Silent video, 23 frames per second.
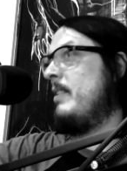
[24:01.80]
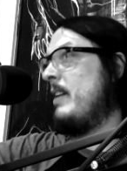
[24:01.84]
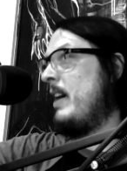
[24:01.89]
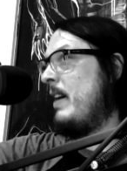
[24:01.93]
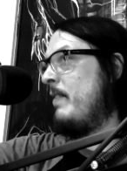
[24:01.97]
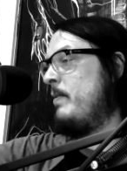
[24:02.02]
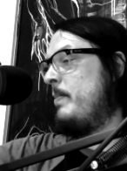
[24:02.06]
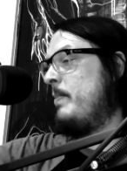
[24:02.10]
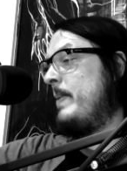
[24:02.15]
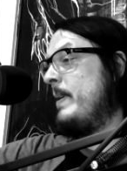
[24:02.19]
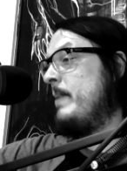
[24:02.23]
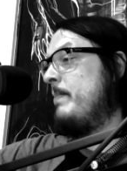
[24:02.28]

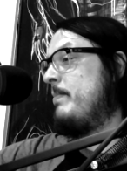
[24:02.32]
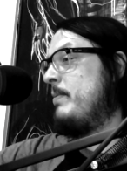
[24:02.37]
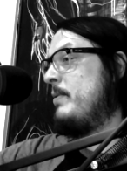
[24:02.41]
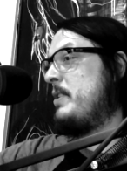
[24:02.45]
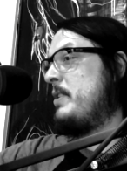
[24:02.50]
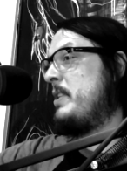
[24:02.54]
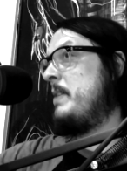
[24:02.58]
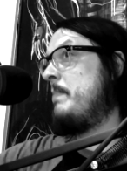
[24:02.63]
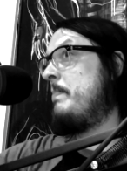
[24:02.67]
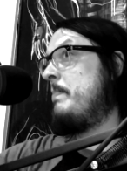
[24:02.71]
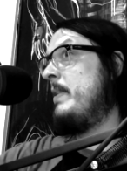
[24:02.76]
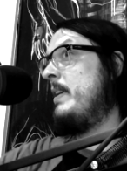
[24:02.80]
other people
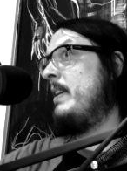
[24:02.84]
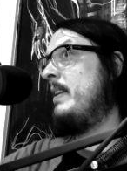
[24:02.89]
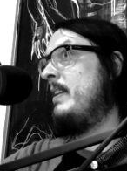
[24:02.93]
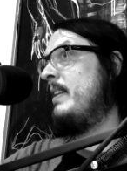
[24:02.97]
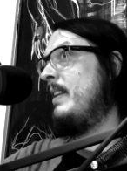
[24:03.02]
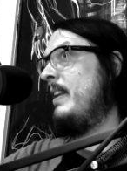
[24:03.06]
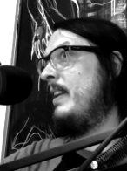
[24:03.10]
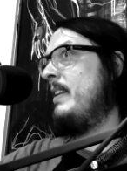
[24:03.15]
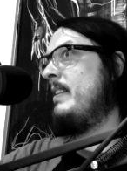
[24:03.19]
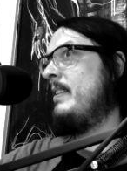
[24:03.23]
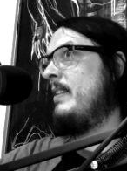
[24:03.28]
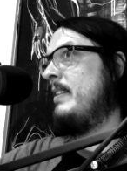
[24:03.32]
chip in,
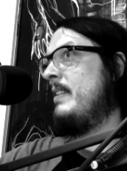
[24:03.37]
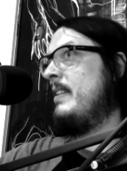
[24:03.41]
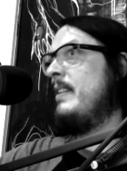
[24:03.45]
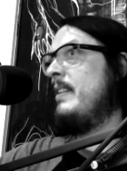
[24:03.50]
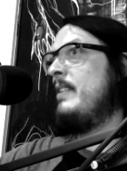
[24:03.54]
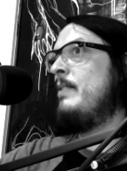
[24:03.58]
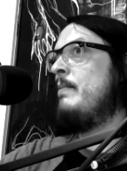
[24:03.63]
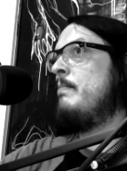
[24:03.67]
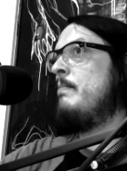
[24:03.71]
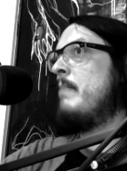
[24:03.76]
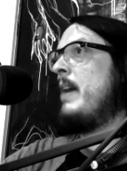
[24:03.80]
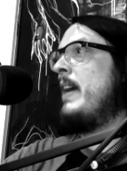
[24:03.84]
and
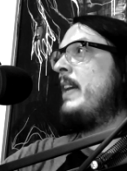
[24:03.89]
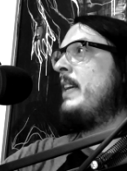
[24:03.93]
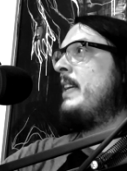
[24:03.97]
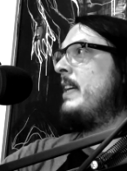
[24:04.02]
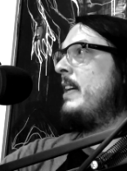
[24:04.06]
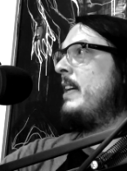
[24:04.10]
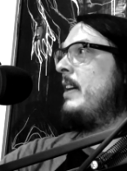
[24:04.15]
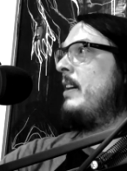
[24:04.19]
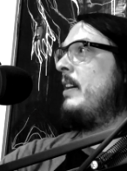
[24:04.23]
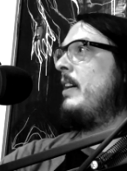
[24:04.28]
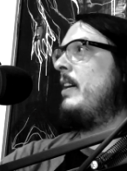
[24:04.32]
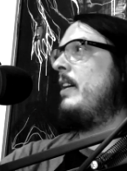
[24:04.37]
you make
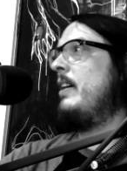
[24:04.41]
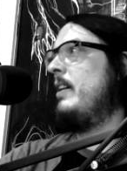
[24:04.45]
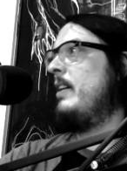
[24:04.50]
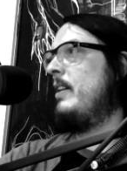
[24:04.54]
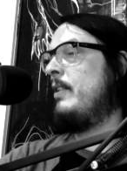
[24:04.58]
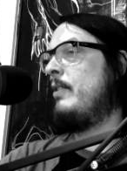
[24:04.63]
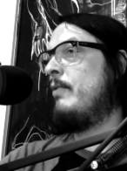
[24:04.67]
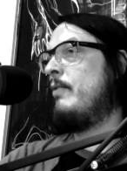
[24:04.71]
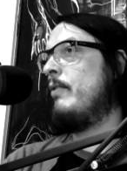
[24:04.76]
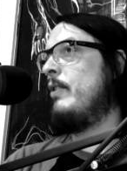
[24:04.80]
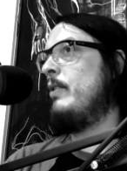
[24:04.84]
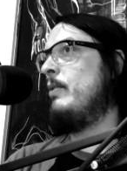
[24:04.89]
it a
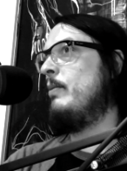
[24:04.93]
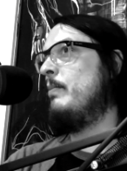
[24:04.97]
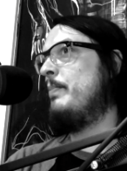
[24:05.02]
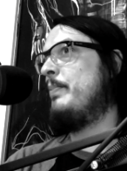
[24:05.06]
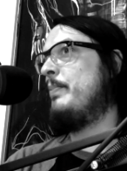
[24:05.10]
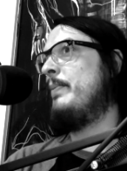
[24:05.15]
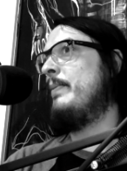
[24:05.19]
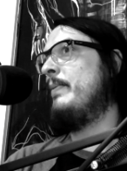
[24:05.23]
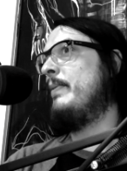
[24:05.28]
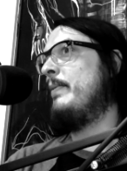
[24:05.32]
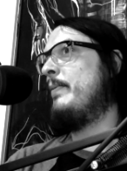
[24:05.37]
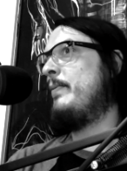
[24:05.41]
group
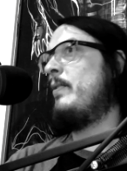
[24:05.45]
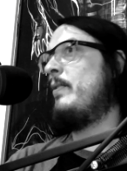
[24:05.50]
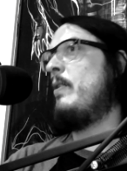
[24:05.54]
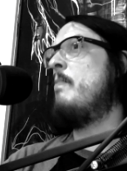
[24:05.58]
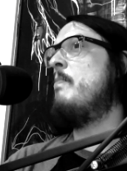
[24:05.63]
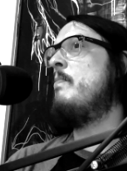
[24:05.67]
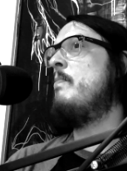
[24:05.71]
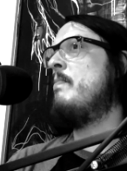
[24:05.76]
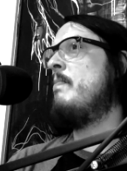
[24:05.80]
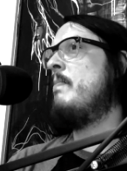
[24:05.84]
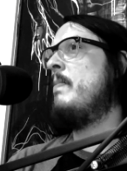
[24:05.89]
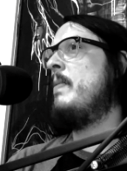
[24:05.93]

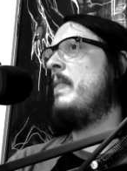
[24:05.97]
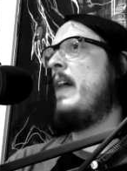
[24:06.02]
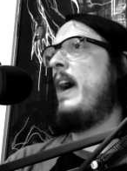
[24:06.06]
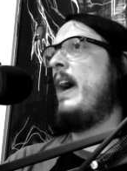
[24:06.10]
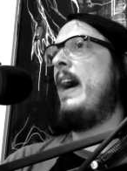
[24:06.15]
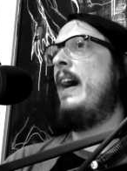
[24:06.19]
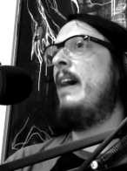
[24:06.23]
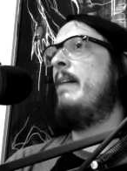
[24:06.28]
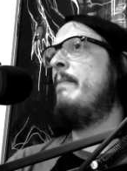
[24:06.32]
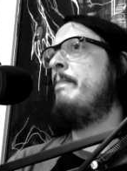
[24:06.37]
from that.